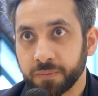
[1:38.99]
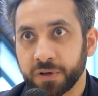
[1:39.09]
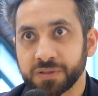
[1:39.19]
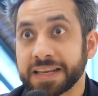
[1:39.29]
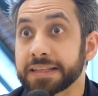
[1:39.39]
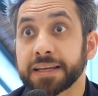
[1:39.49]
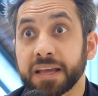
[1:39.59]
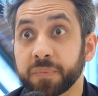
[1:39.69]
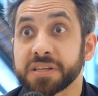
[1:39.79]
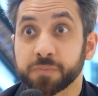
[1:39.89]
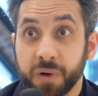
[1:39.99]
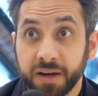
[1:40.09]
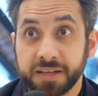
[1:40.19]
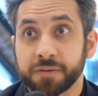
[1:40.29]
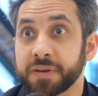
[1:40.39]
because anything can be
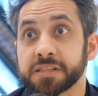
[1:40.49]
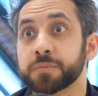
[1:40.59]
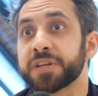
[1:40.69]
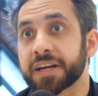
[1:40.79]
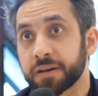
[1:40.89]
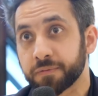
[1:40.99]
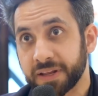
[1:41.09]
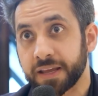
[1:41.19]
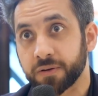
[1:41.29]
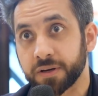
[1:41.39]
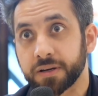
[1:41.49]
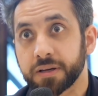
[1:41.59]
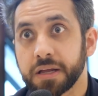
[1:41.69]
smart. It's a very subjective take on it.